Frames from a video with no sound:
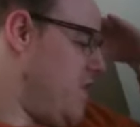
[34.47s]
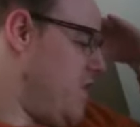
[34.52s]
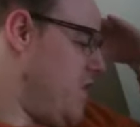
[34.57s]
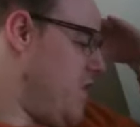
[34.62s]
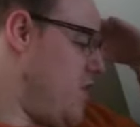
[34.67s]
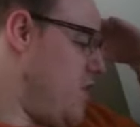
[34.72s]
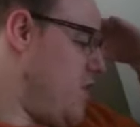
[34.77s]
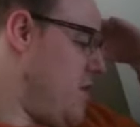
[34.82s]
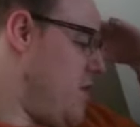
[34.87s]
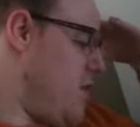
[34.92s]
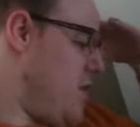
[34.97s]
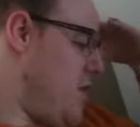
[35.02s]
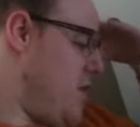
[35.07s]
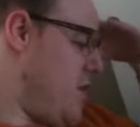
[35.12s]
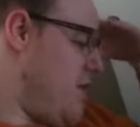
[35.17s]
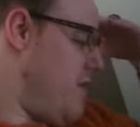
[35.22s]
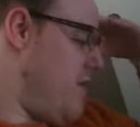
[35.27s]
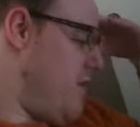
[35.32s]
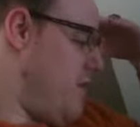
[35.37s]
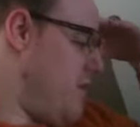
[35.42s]
No
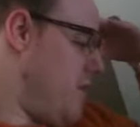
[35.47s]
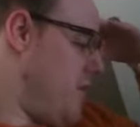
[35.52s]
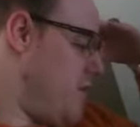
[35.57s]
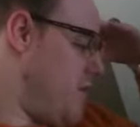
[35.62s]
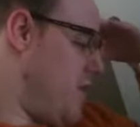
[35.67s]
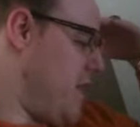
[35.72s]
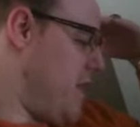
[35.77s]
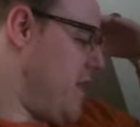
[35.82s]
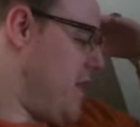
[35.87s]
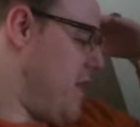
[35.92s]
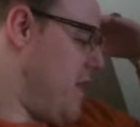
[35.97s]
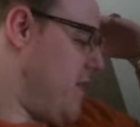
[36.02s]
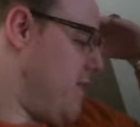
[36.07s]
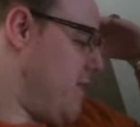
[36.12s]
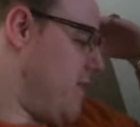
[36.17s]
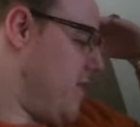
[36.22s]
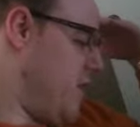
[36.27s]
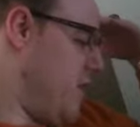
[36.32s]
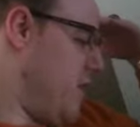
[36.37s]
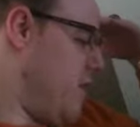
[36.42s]
area for my
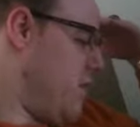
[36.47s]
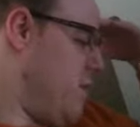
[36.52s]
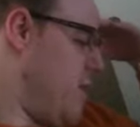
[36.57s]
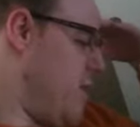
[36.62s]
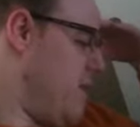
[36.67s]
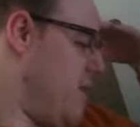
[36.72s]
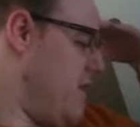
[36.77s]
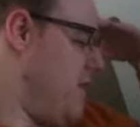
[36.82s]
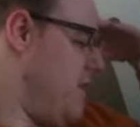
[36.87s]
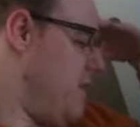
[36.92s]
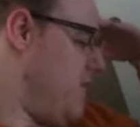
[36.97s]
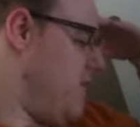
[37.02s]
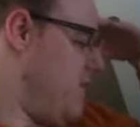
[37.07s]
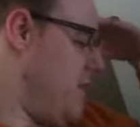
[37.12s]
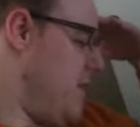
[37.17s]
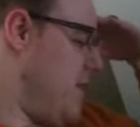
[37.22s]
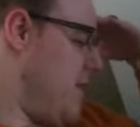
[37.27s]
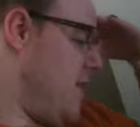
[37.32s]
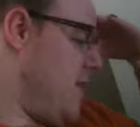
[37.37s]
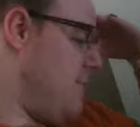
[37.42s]
grandkids to go when they
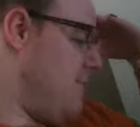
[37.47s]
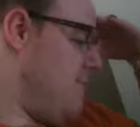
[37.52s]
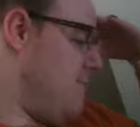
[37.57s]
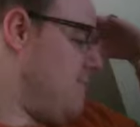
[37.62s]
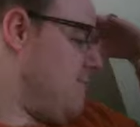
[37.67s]
visit me.